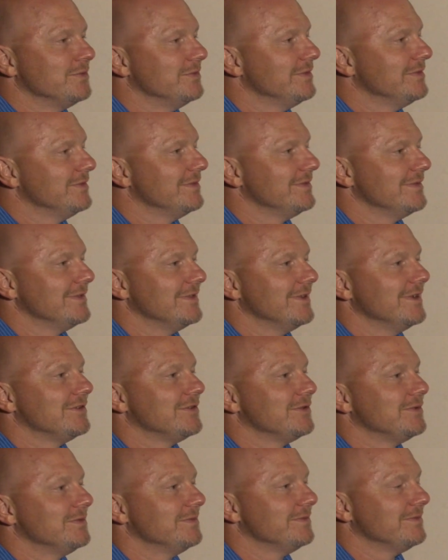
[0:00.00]
10 things
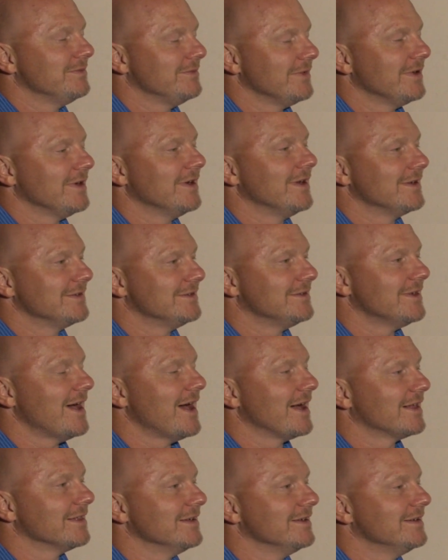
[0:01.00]
that I want to
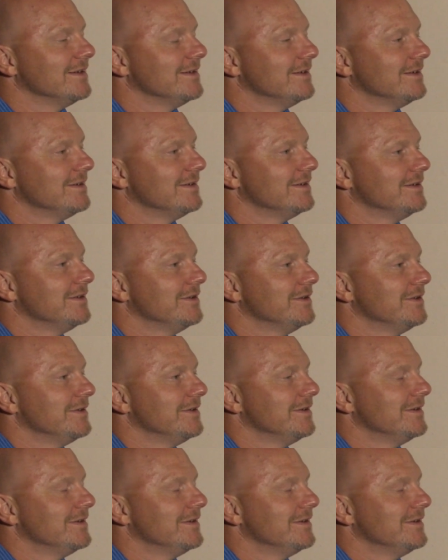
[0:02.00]
accomplish or have.